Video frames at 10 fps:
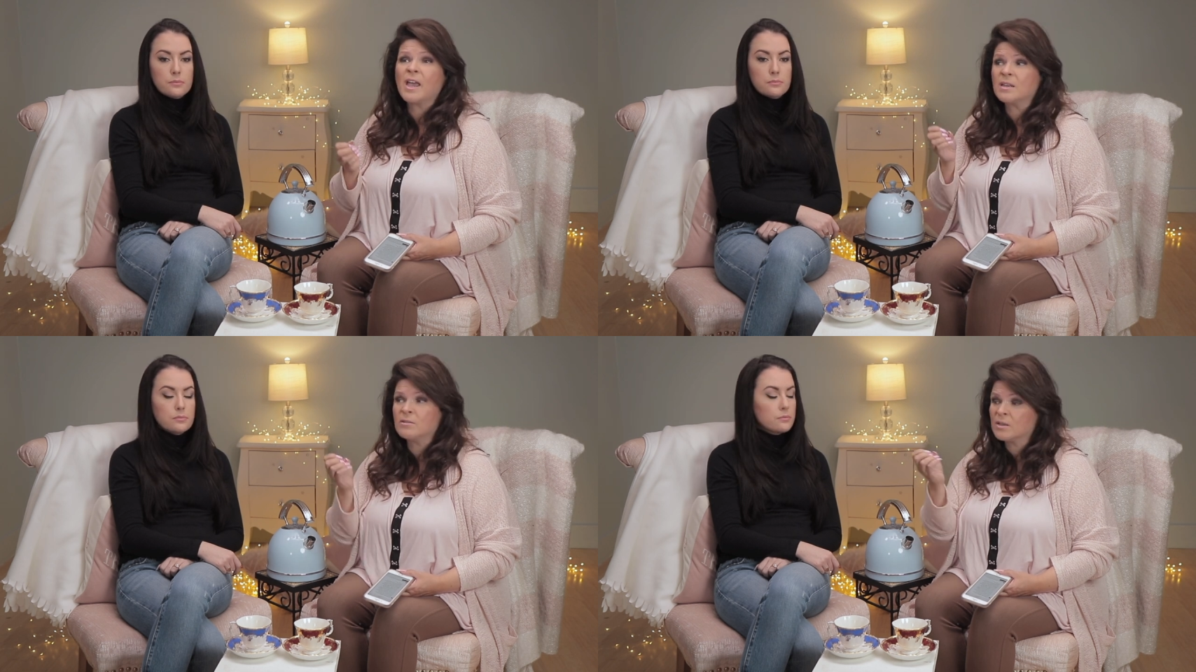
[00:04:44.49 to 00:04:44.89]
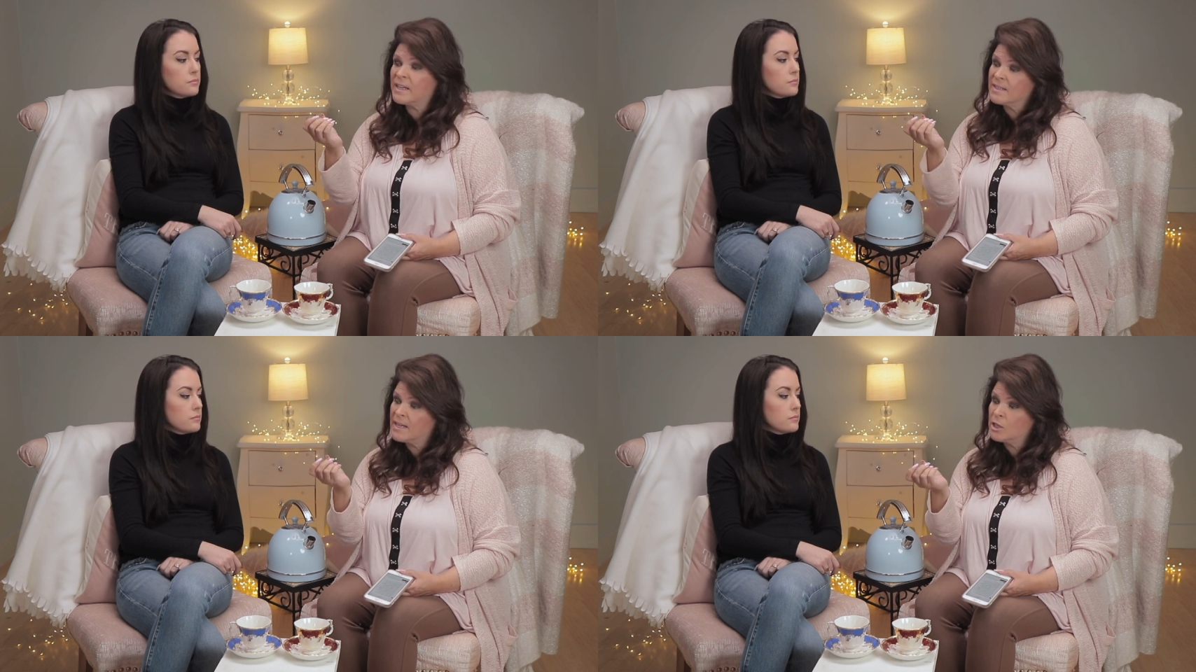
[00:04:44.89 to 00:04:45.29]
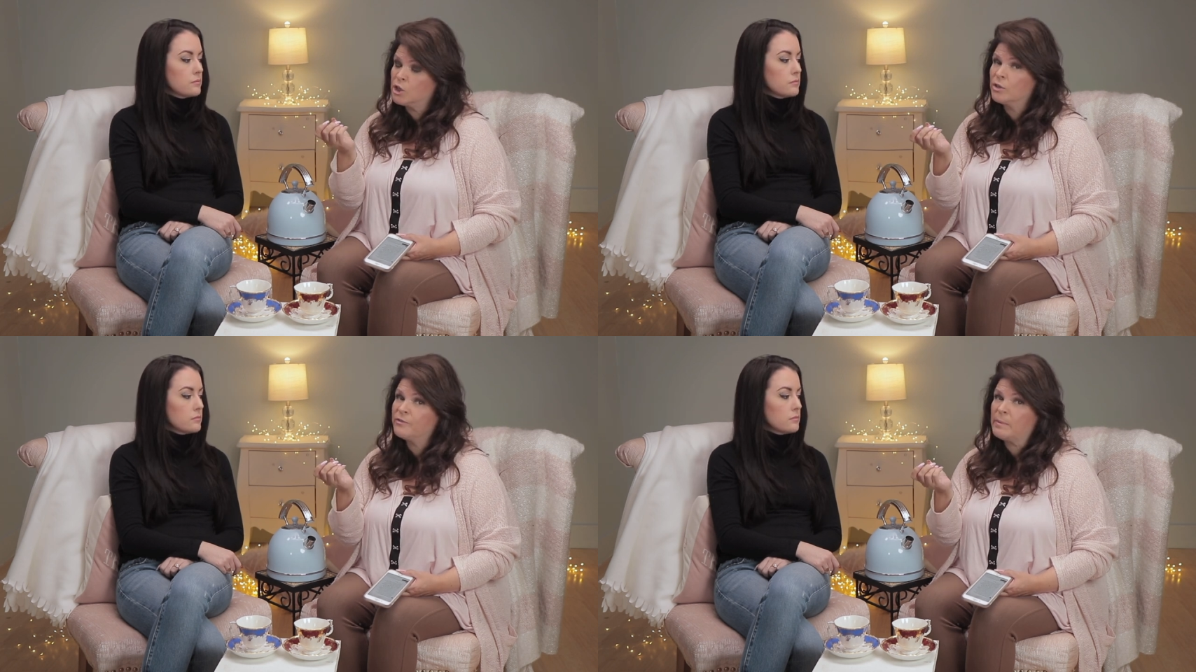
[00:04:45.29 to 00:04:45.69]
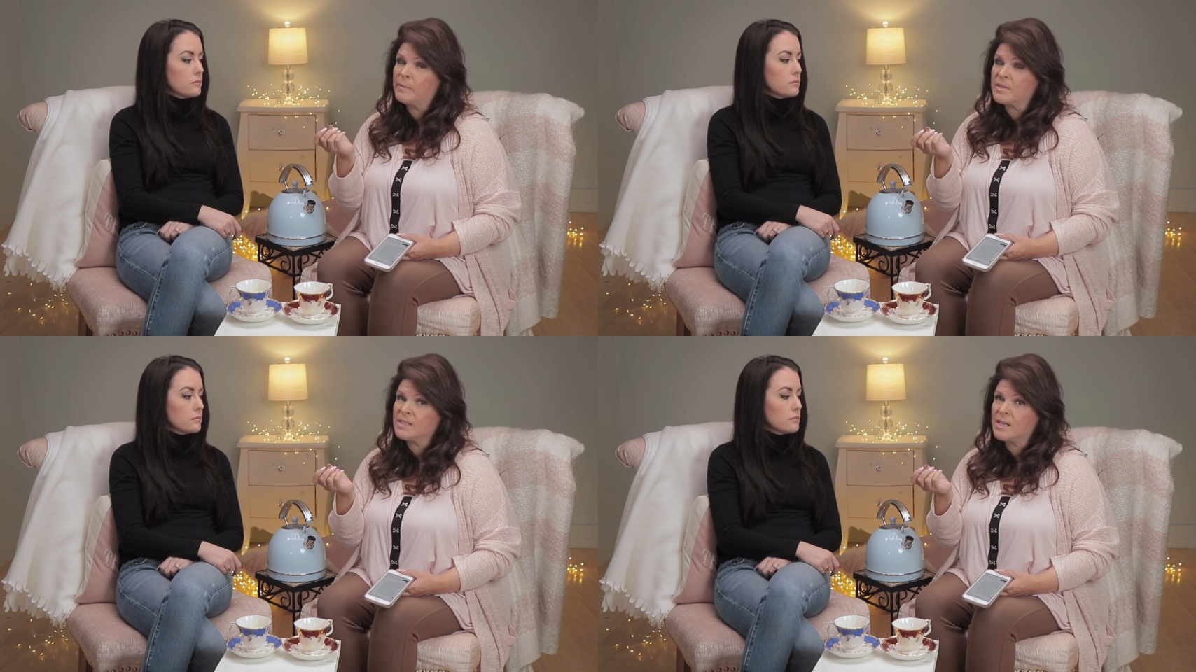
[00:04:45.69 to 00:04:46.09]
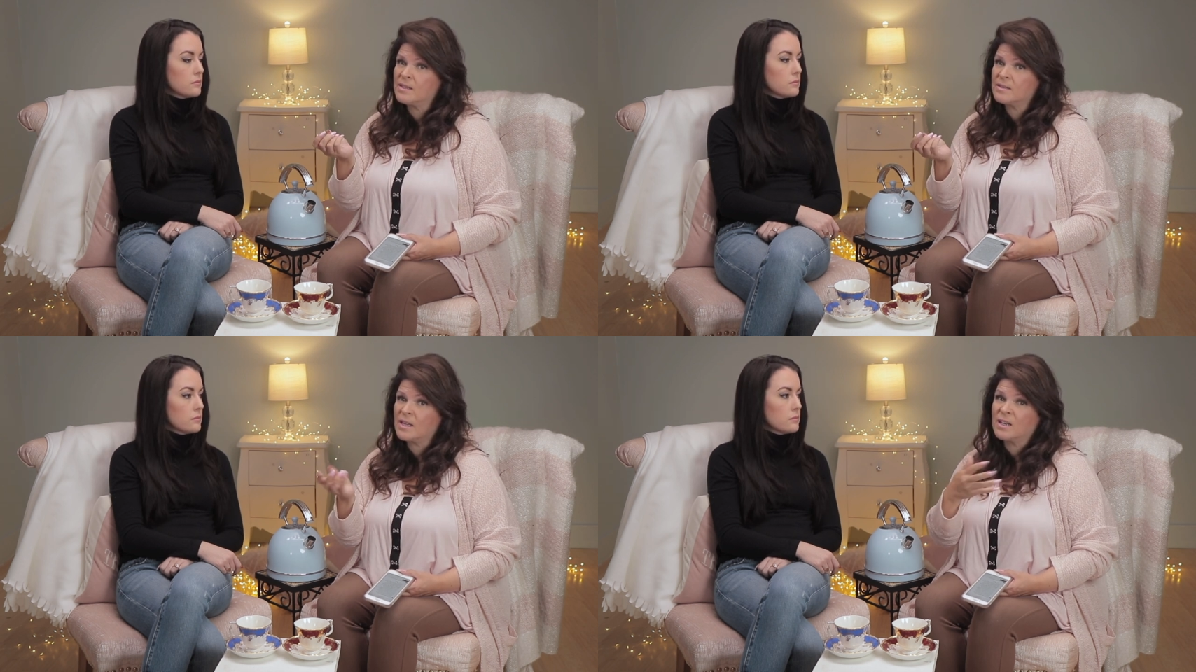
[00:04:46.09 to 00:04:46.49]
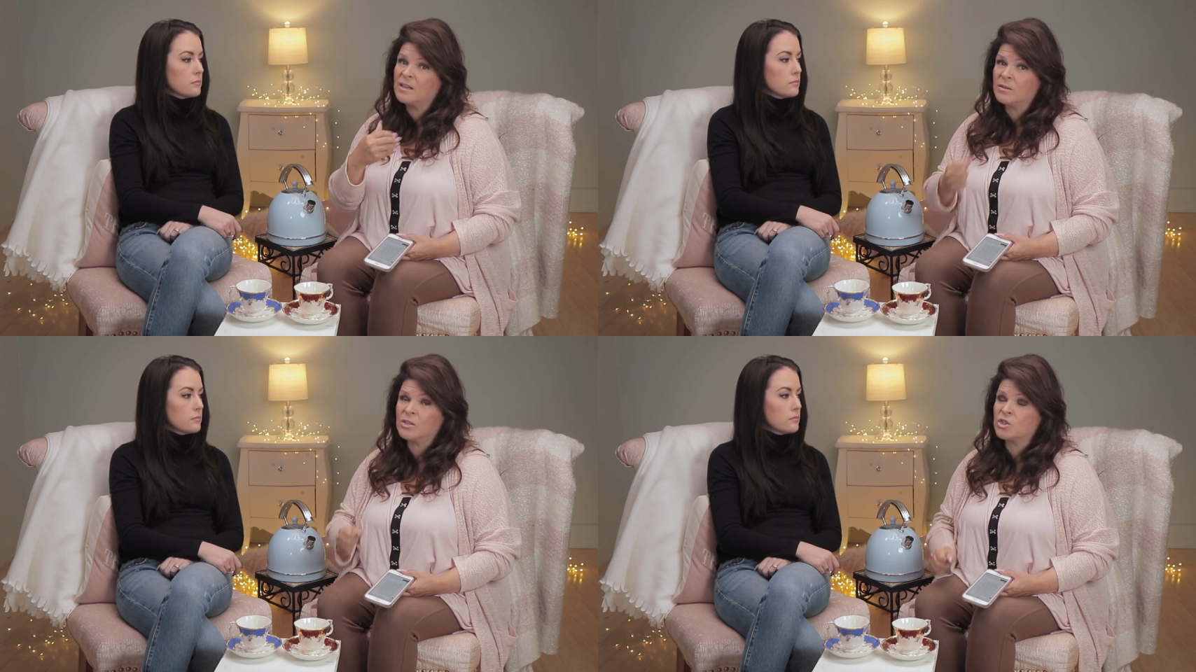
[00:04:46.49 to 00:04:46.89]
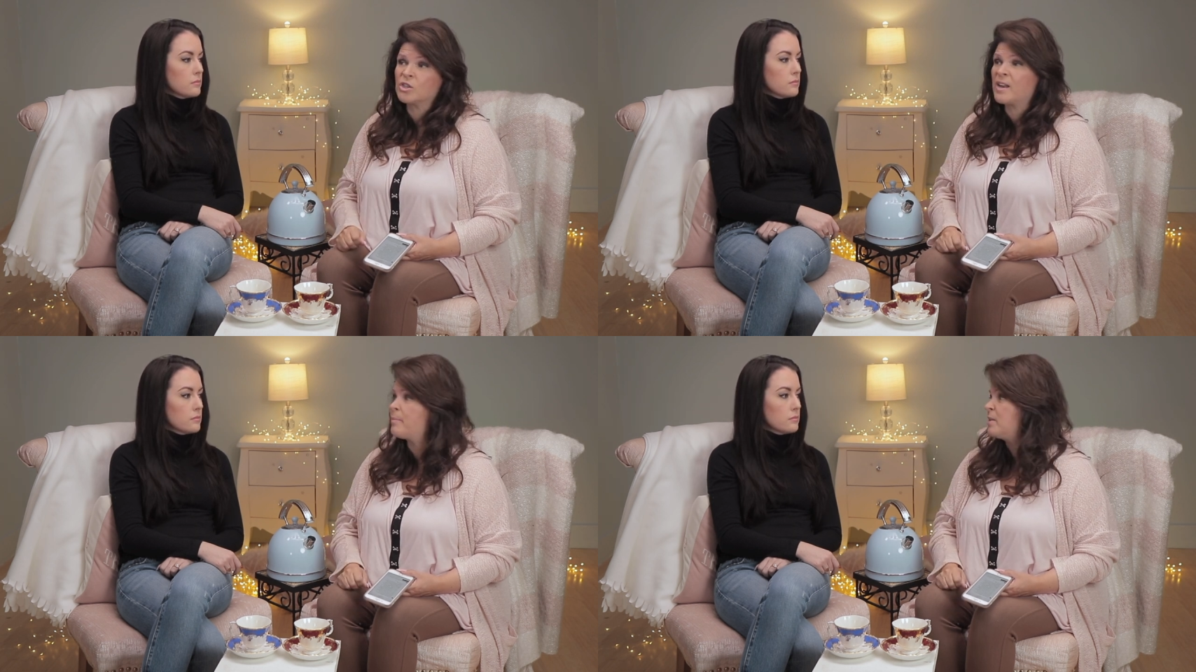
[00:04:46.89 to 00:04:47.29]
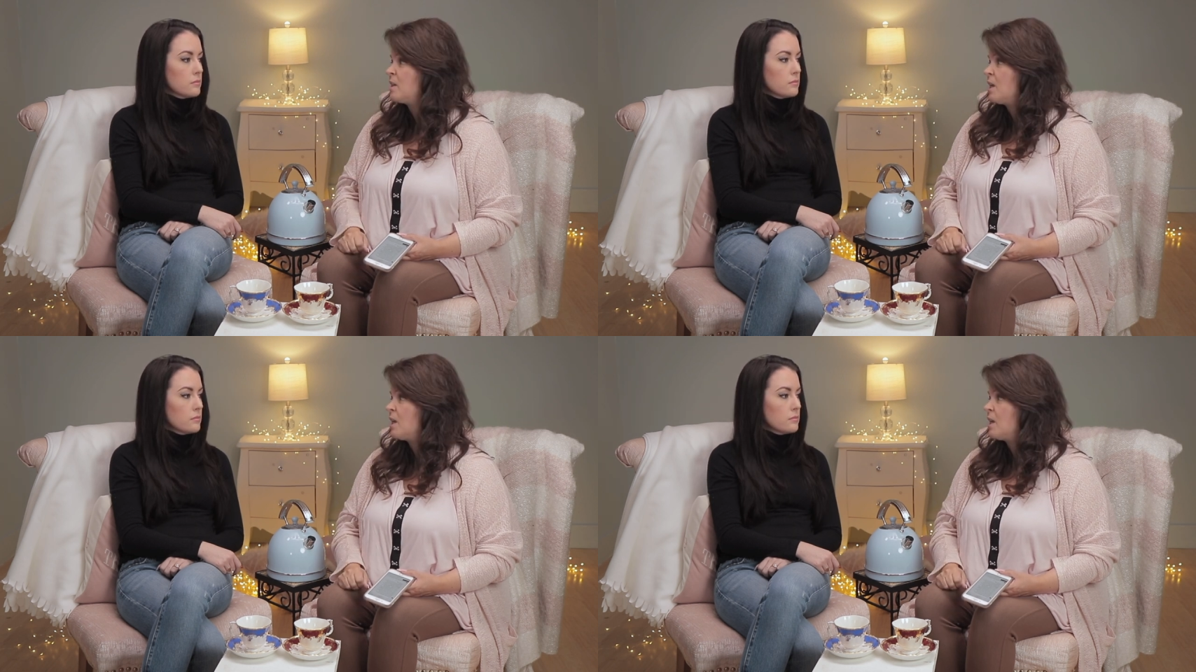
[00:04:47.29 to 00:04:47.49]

Speaker 1: And like I say, learn from my mistakes, and, and it shouldn't happen